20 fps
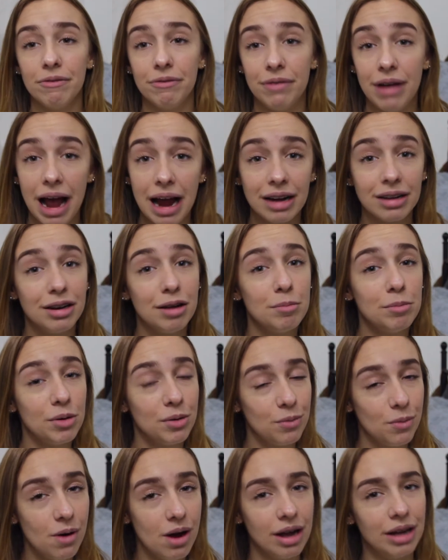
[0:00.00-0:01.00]
Fact
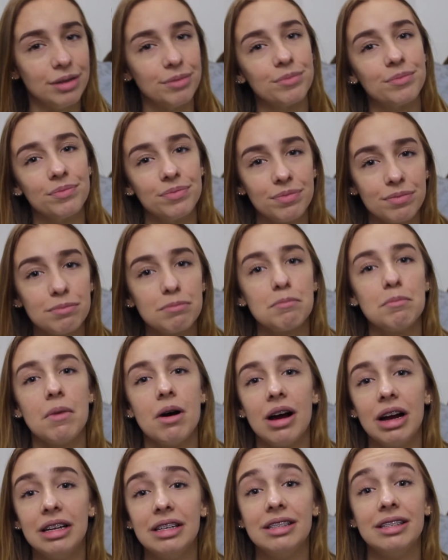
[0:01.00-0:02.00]
number one.
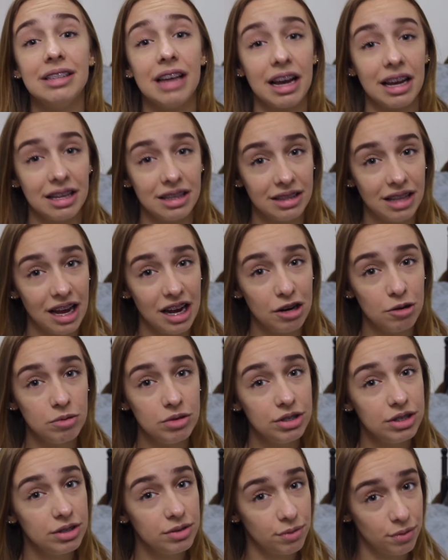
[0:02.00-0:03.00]
My second
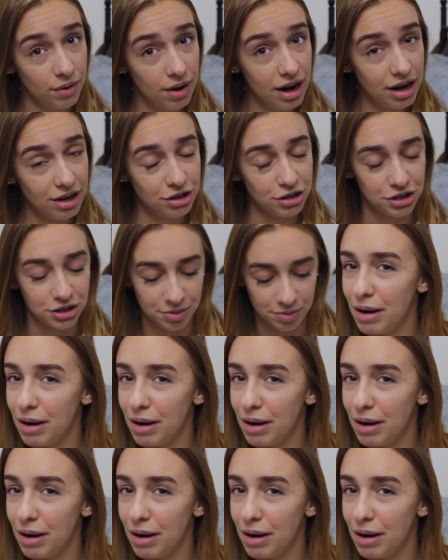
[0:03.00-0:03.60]
language is French.